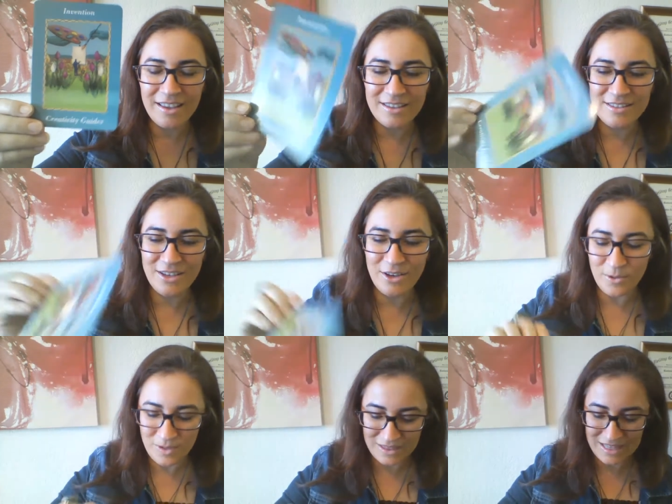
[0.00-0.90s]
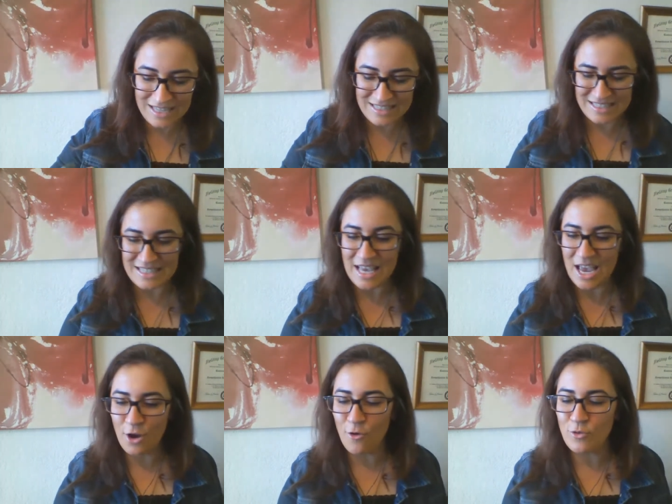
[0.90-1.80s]
So let's
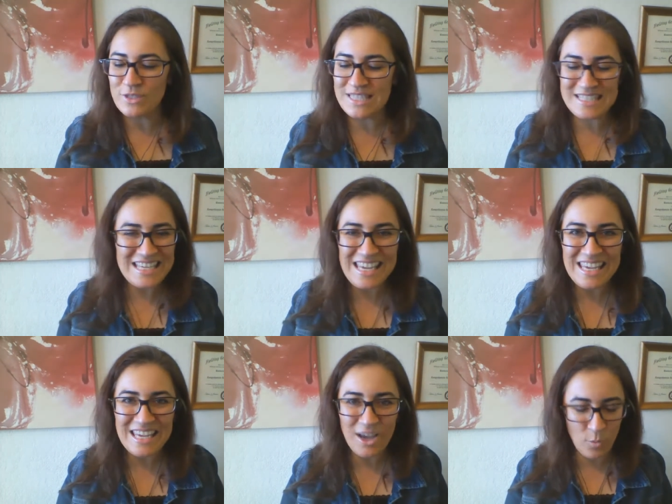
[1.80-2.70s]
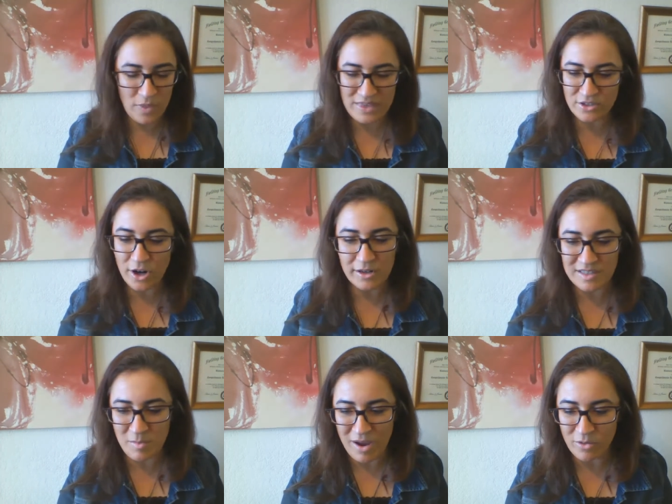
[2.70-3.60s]
see what this card
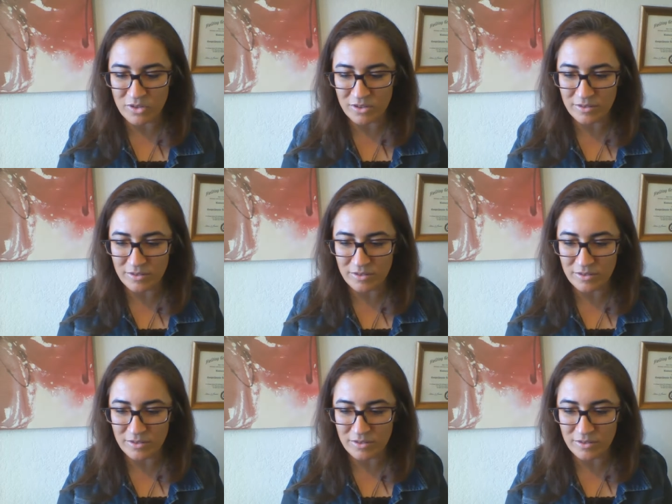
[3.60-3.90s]
is about.